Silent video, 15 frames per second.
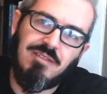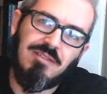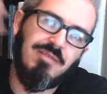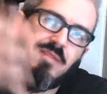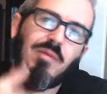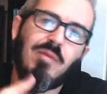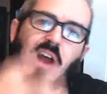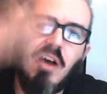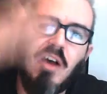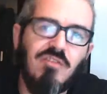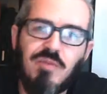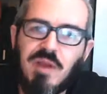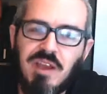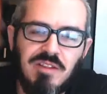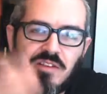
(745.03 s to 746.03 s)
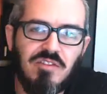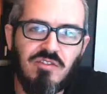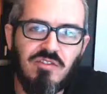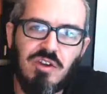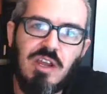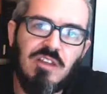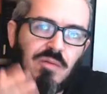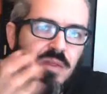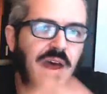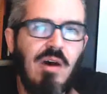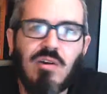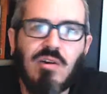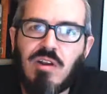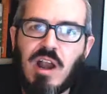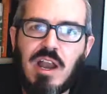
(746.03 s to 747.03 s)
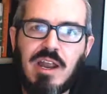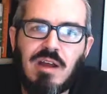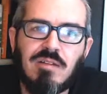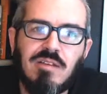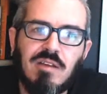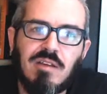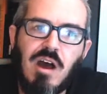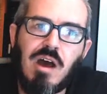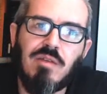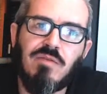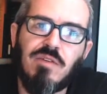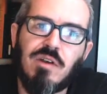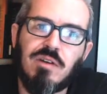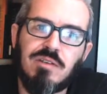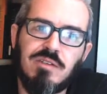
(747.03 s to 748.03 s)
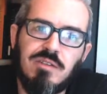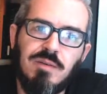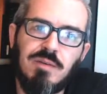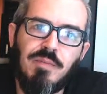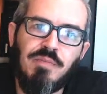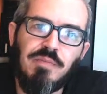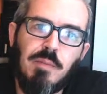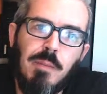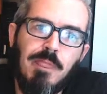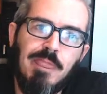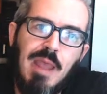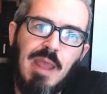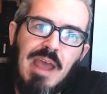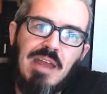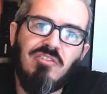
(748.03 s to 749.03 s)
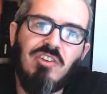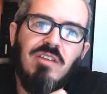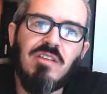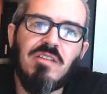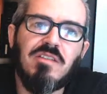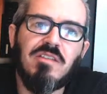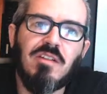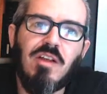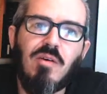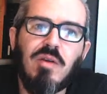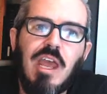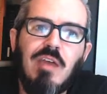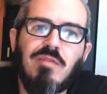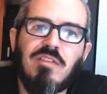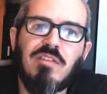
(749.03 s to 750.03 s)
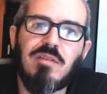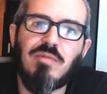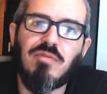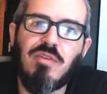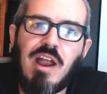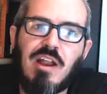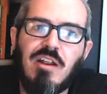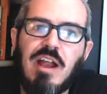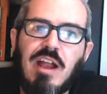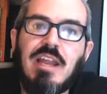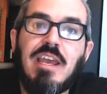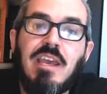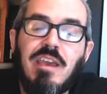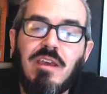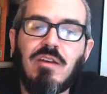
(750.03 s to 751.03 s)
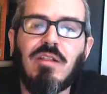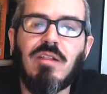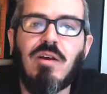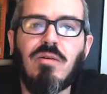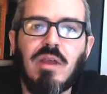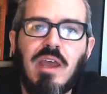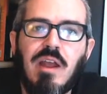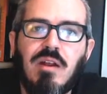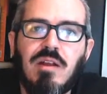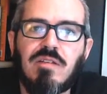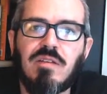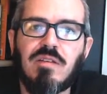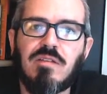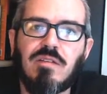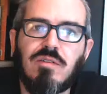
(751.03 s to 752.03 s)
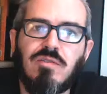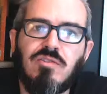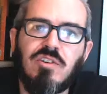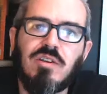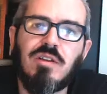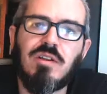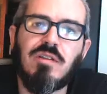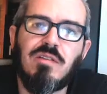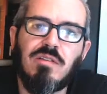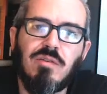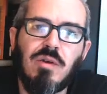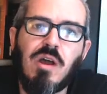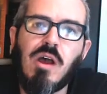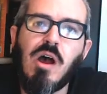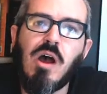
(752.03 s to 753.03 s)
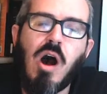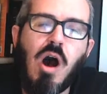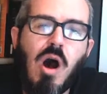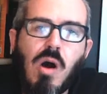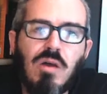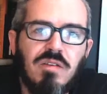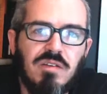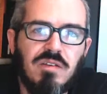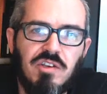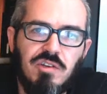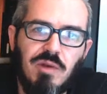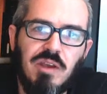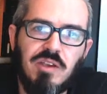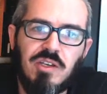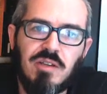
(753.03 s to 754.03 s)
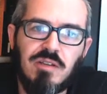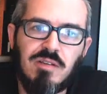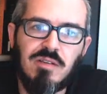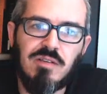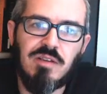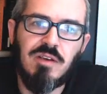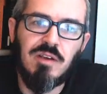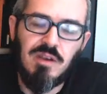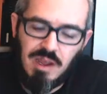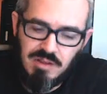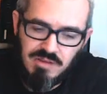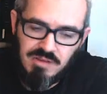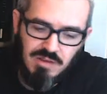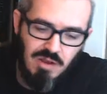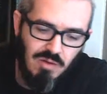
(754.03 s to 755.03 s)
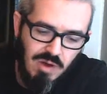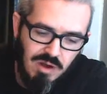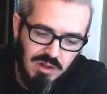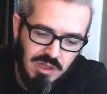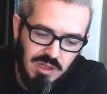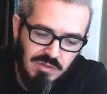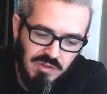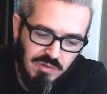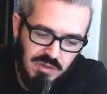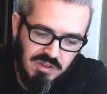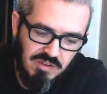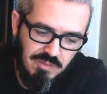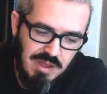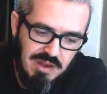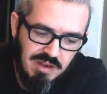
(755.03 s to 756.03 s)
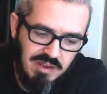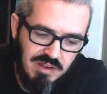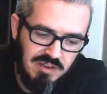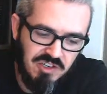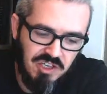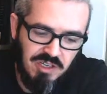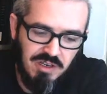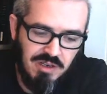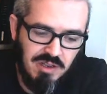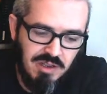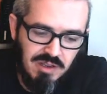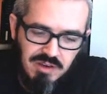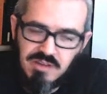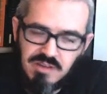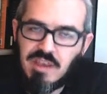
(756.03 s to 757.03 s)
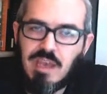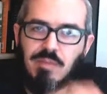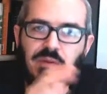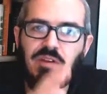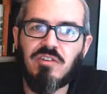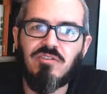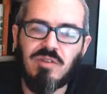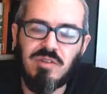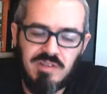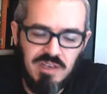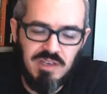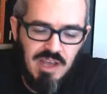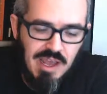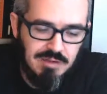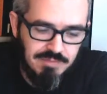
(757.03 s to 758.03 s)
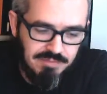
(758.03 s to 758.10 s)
the government in the streets without crying out to God first. And Jesus alone gave us the prayer, and he alone carries the solution into all situations. And so I want to leave us with this benediction, just keeping it short today.